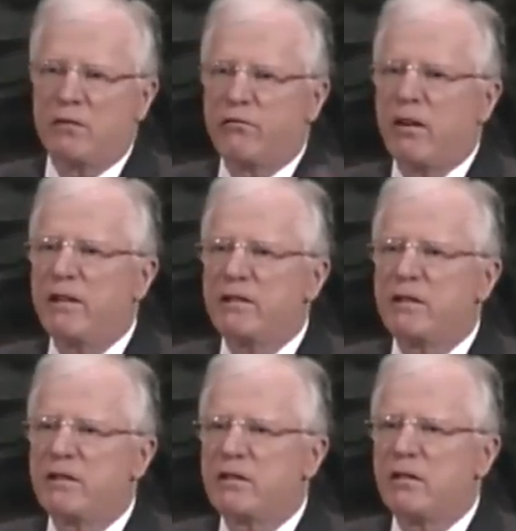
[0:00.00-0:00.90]
your friends
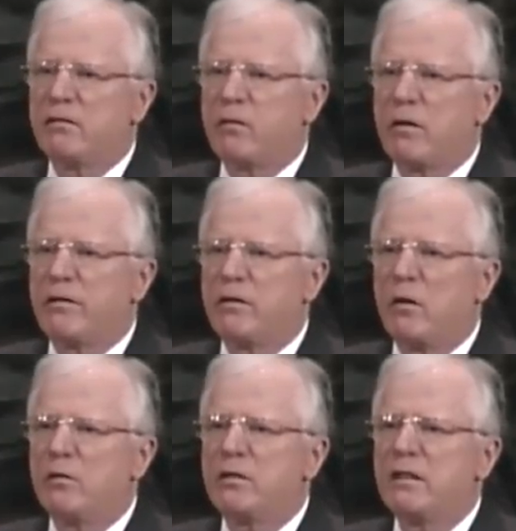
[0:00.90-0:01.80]
and so forth,
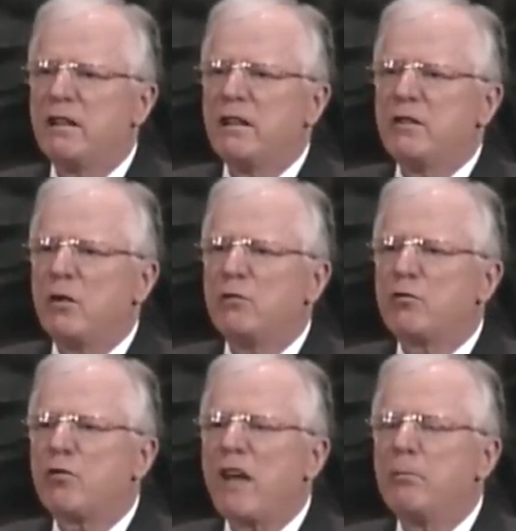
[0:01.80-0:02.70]

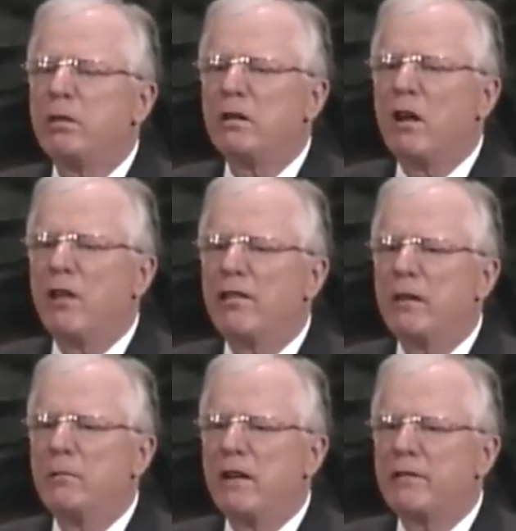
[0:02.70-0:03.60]
don't trample on them